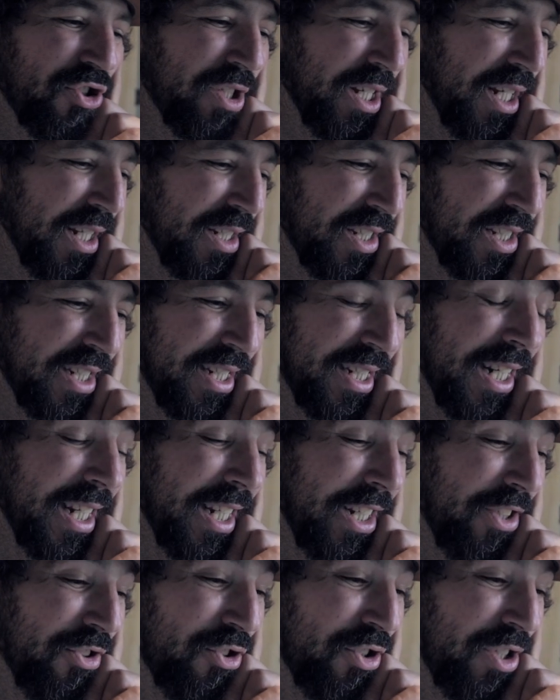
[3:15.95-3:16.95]
a
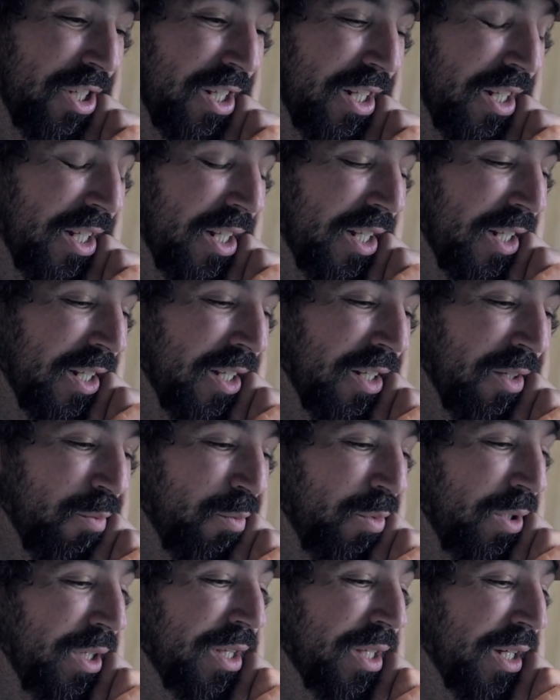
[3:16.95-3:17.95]
stillage
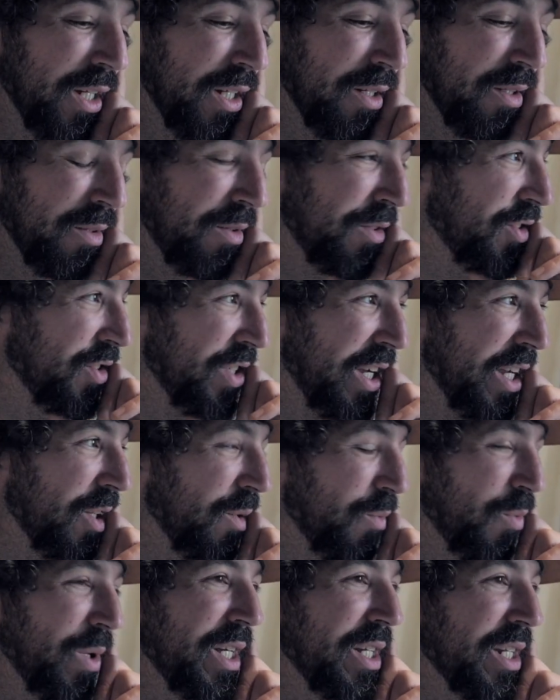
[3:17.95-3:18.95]
with the
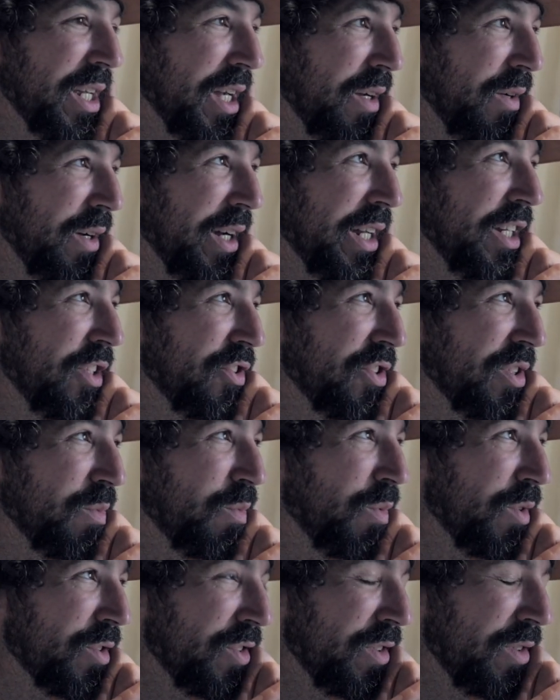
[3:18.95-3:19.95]
single window, and it just
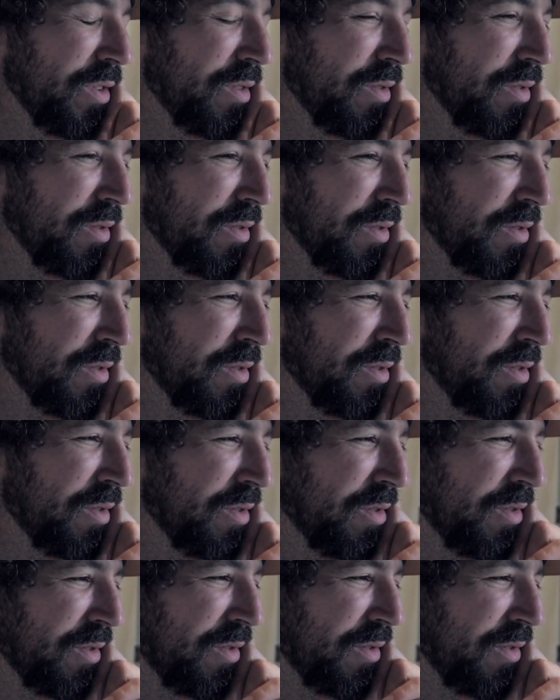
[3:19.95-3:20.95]
wasn't
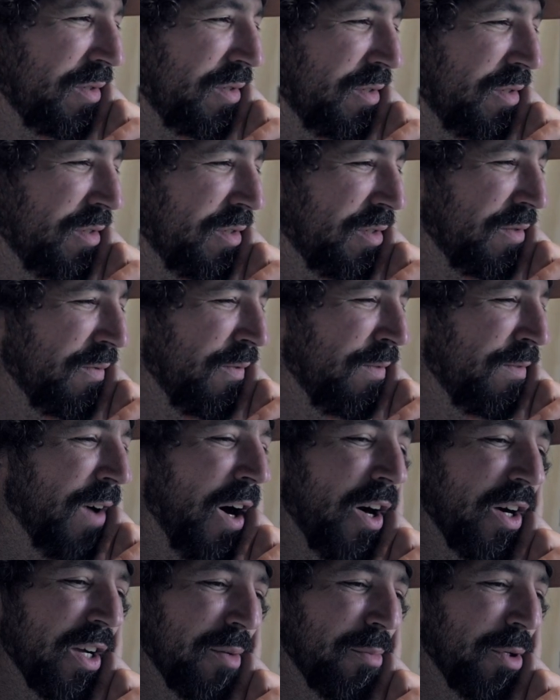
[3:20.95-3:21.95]

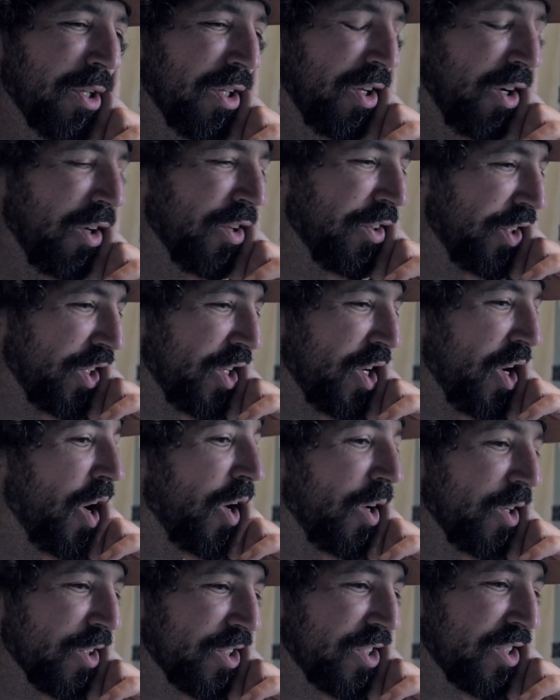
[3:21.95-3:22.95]
viable on
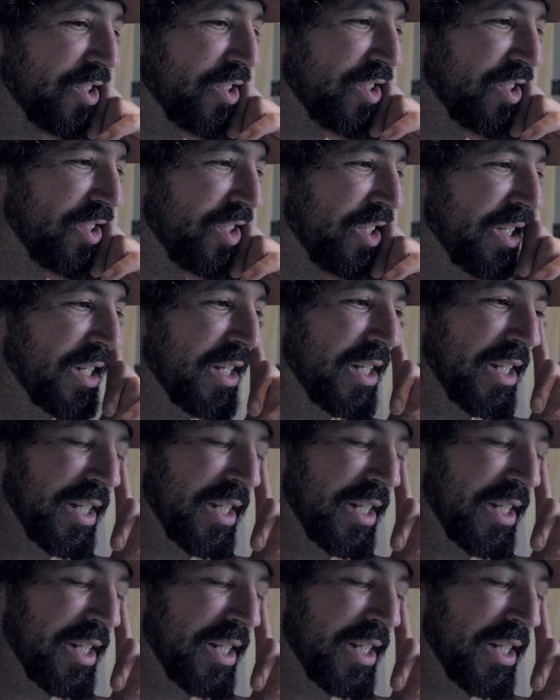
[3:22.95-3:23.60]
costs.